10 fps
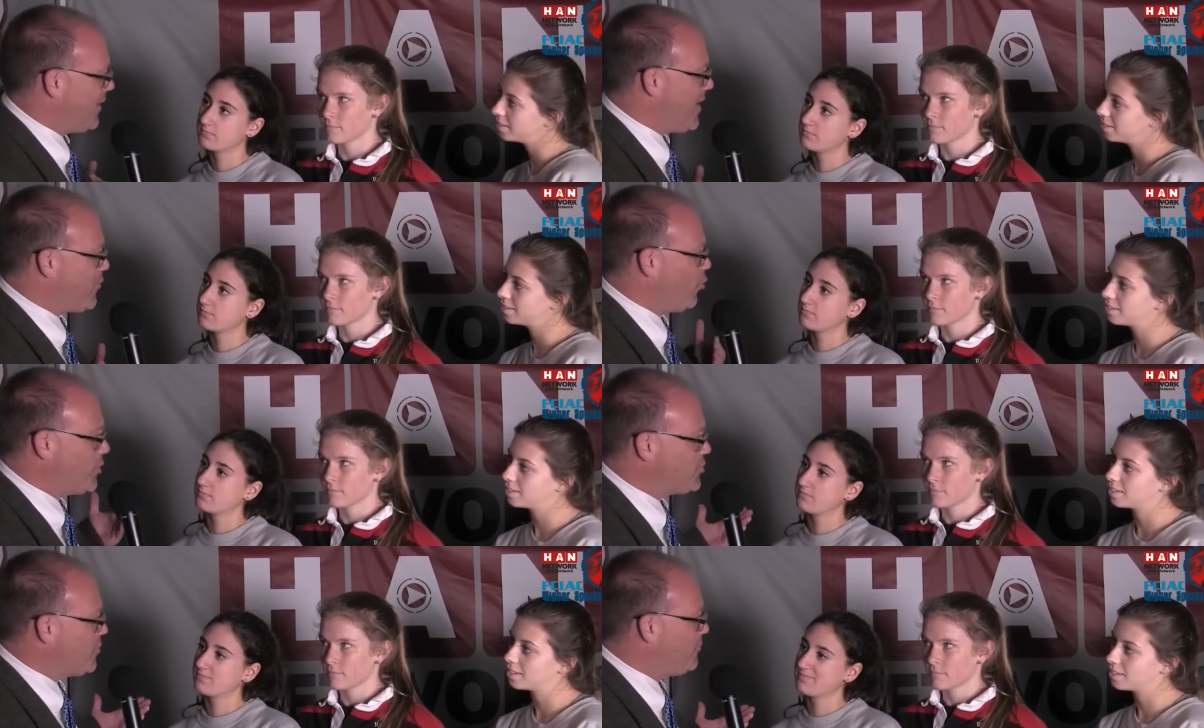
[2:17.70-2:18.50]
Speaker 1: together?
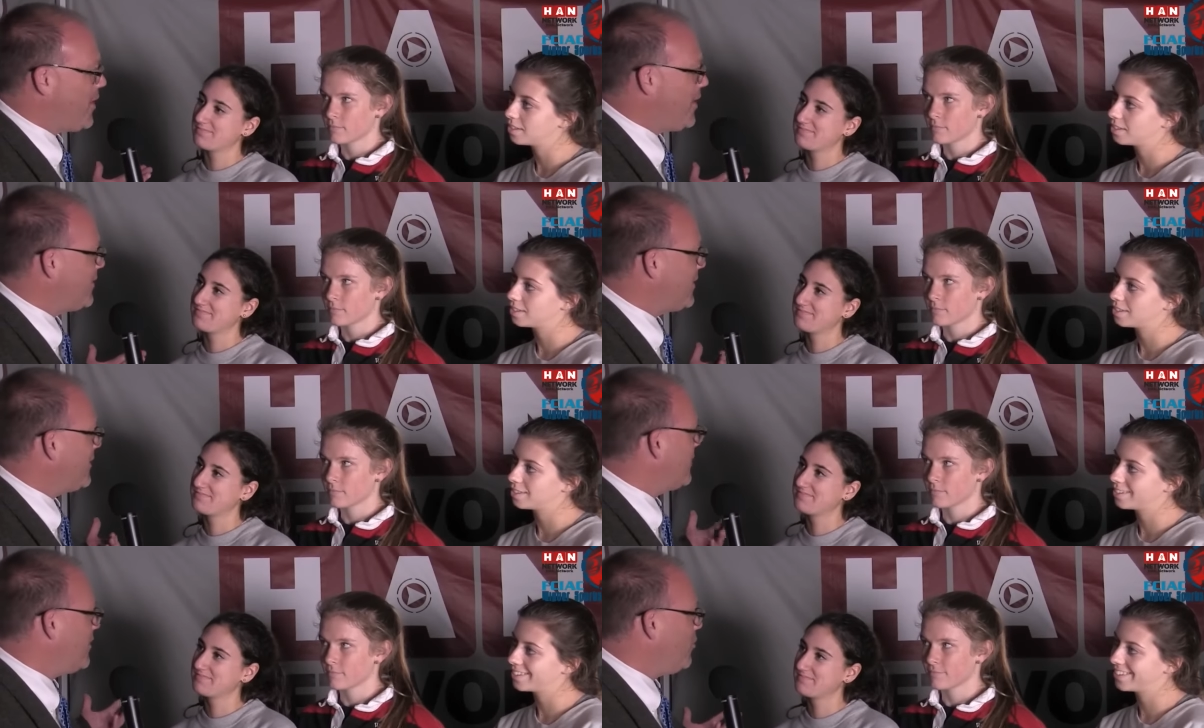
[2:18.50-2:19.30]
What's your
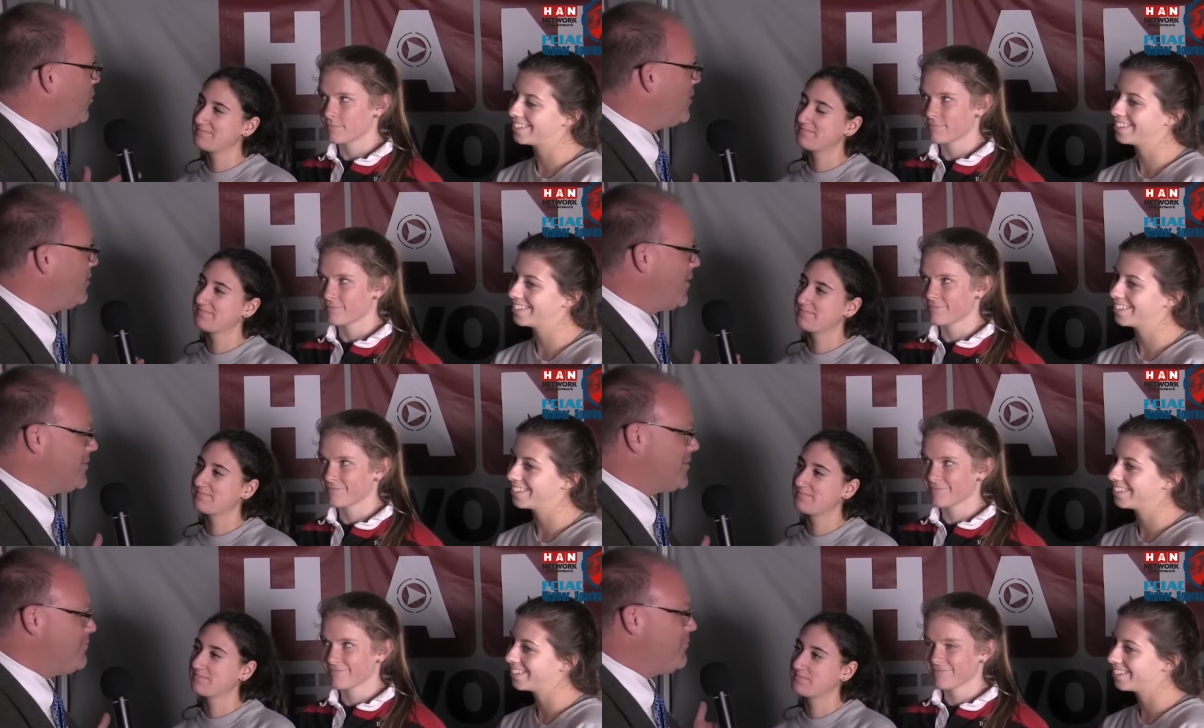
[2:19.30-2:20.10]
bonding? You know, what
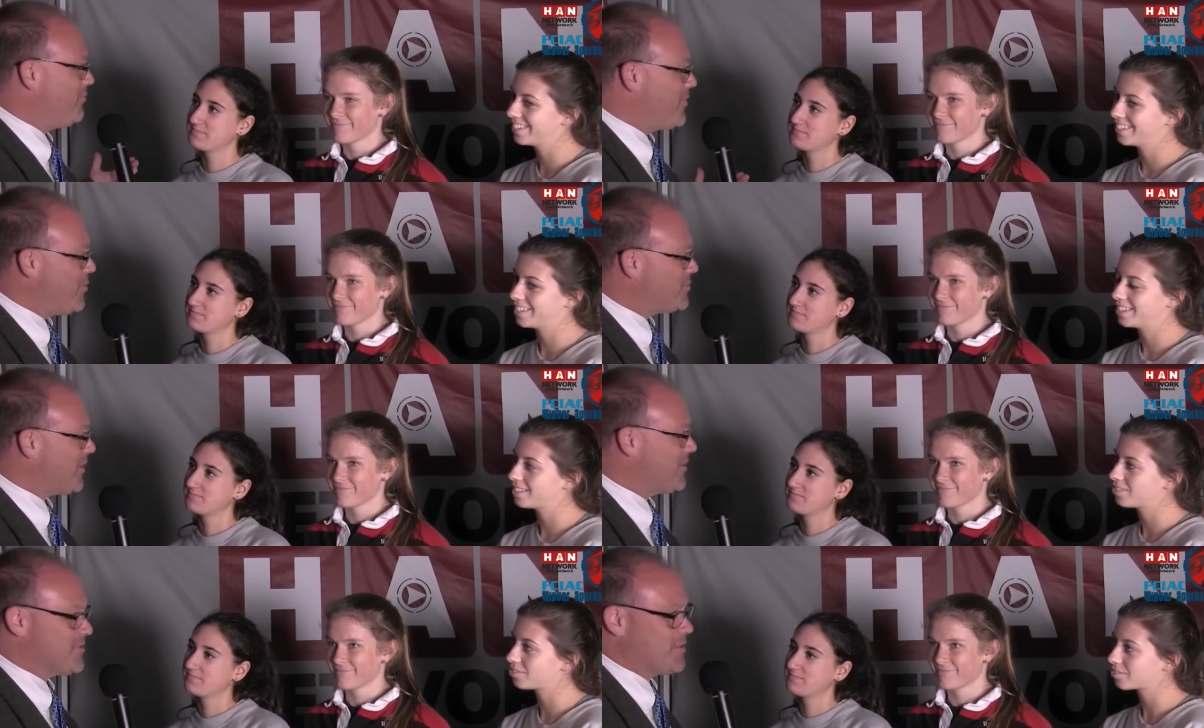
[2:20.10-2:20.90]
is it?
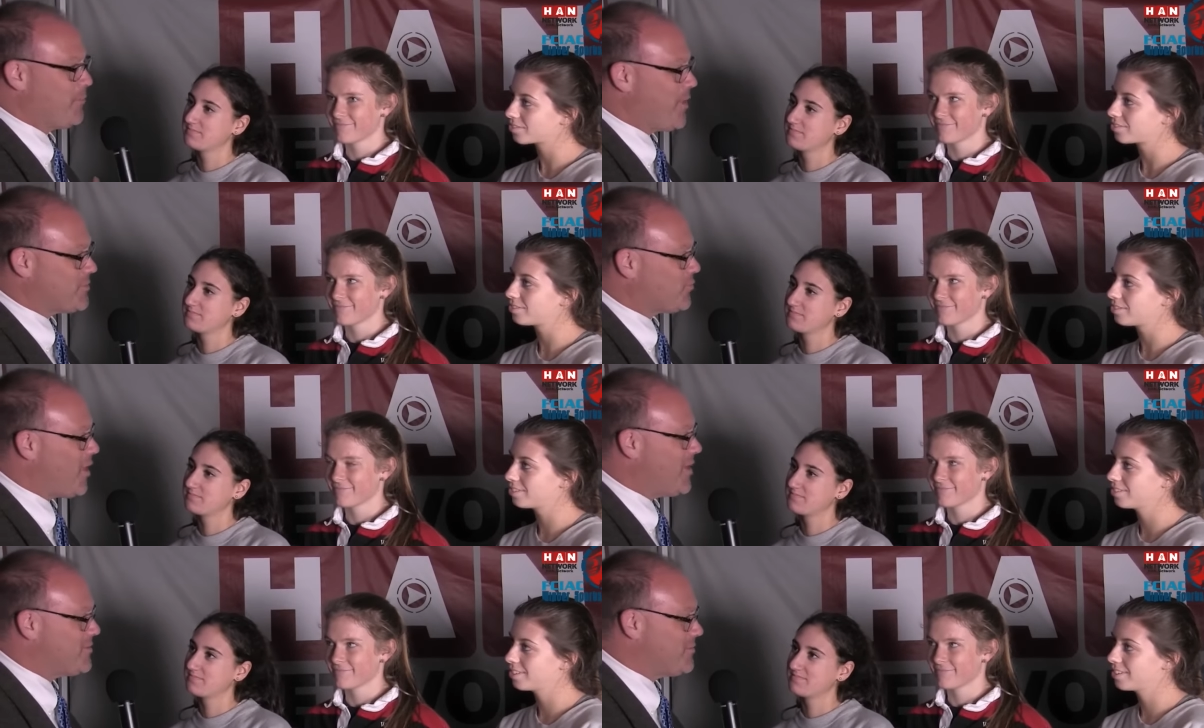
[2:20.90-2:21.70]
Music? Is it the bus
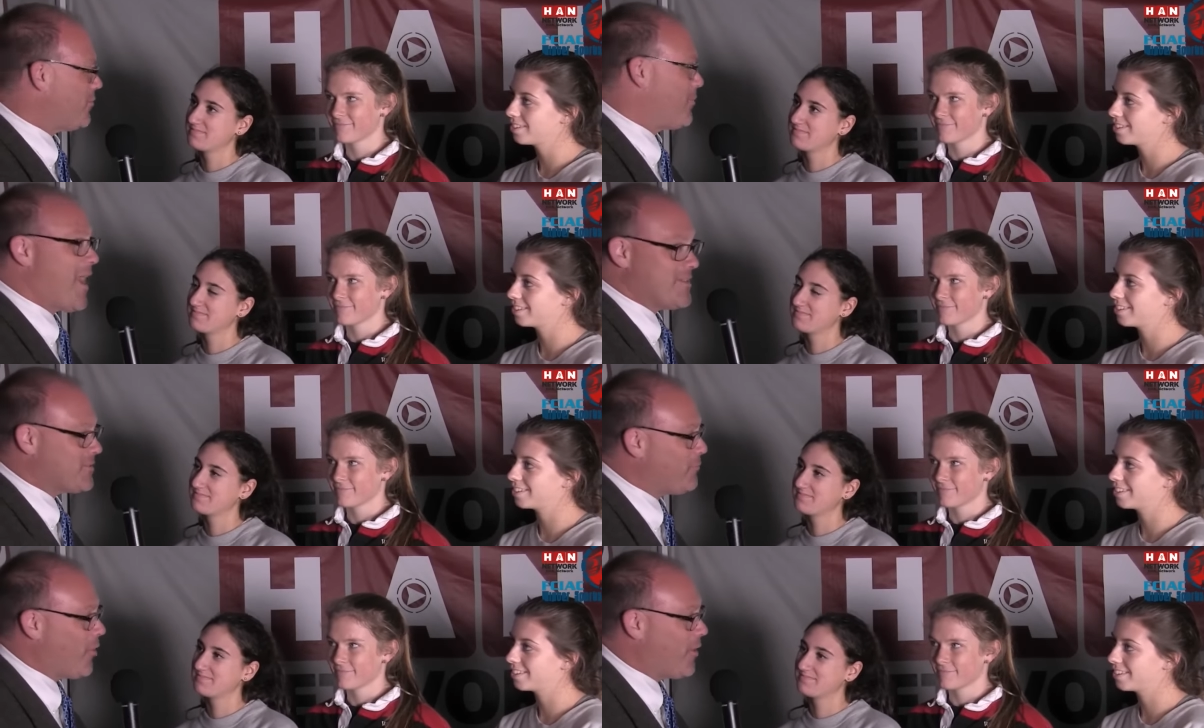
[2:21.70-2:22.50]
rides? Is it the
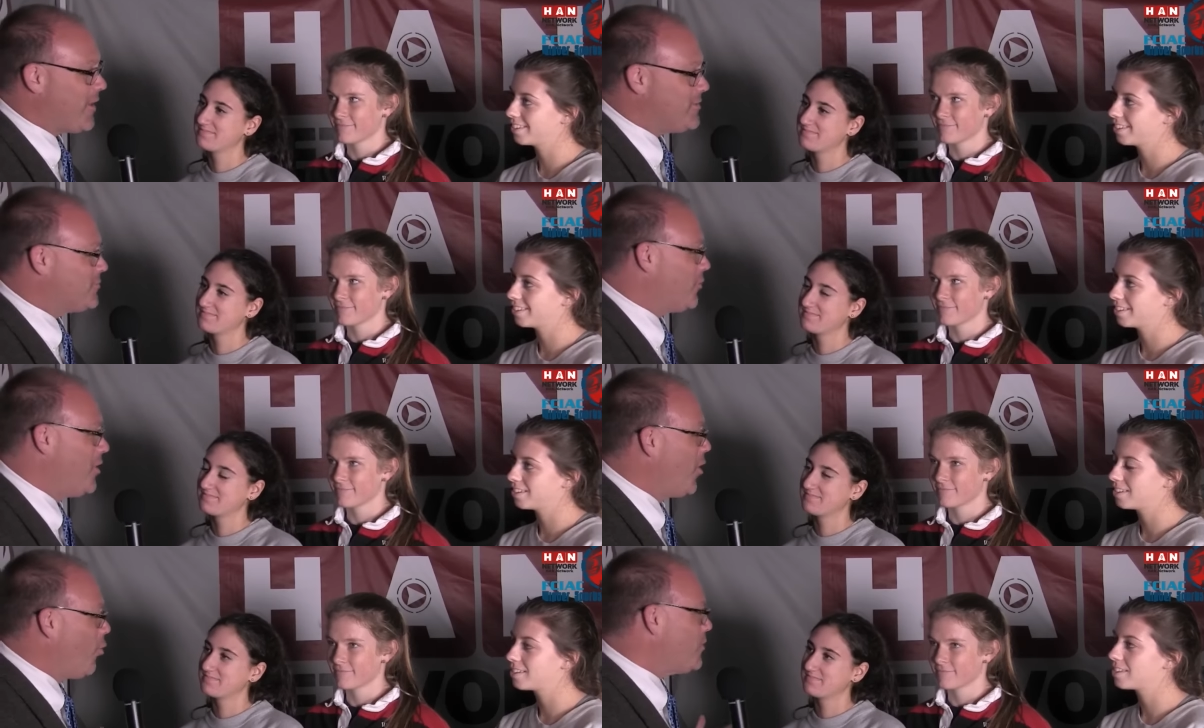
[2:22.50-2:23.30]
pasta parties?
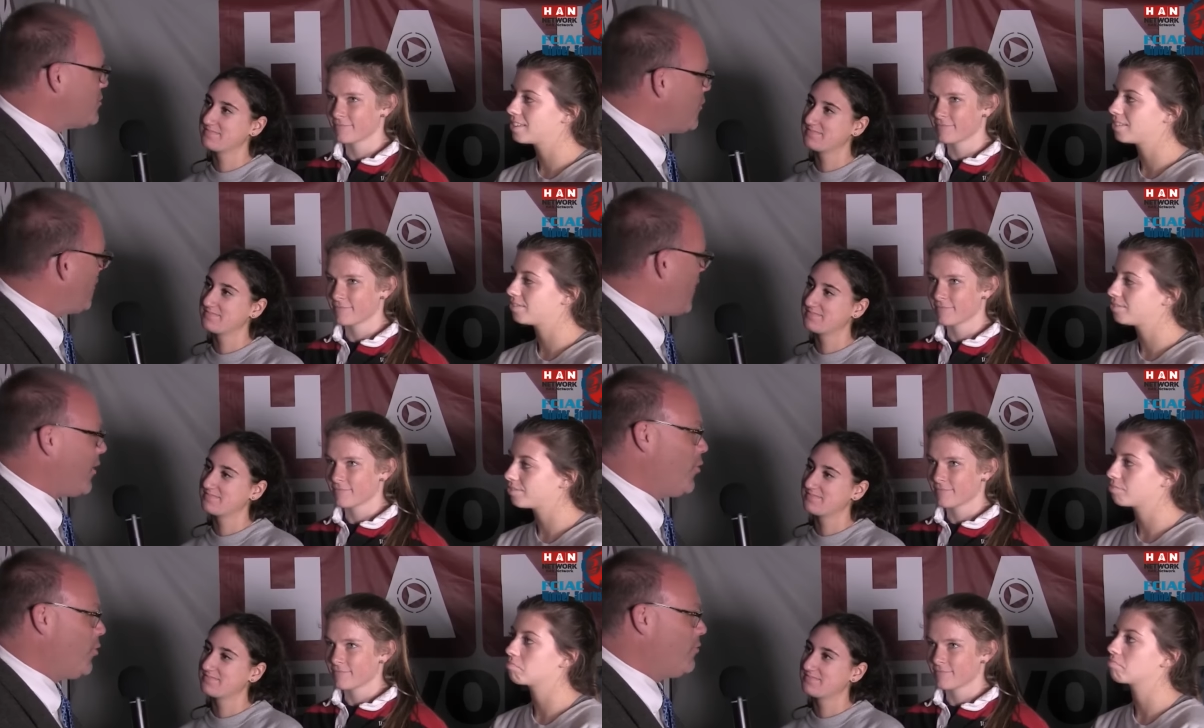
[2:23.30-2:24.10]
What's your
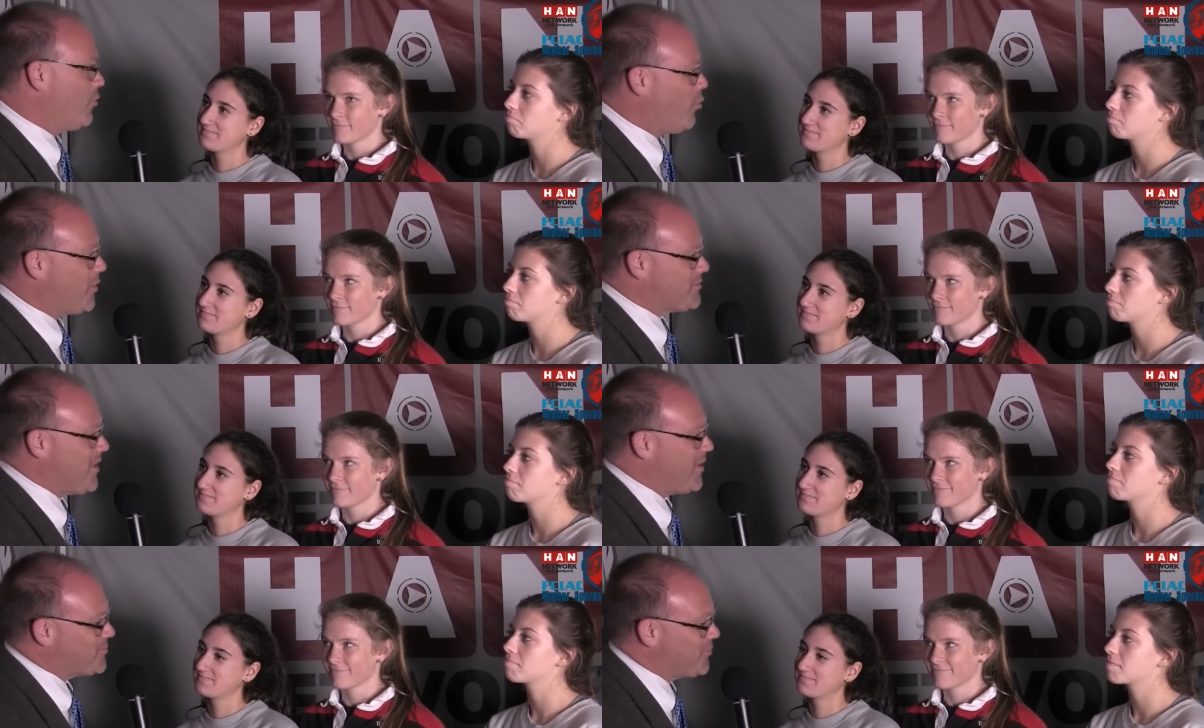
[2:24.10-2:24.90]
thing? Who would who wants to
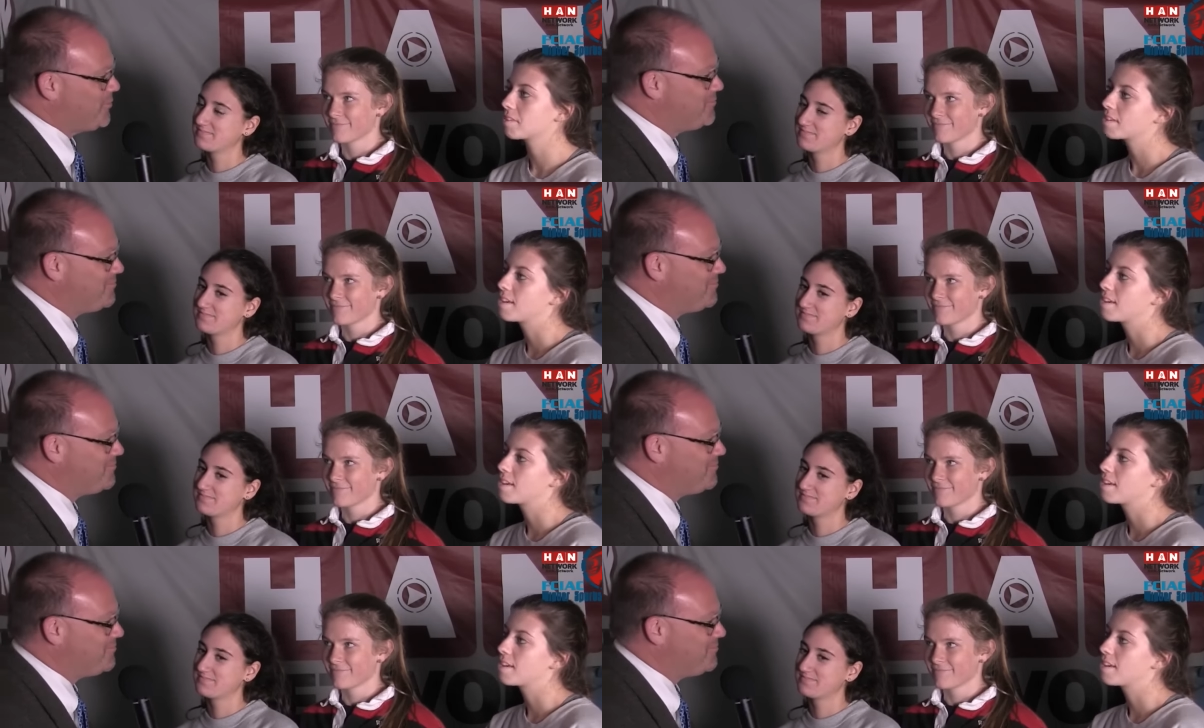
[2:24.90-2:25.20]
answer?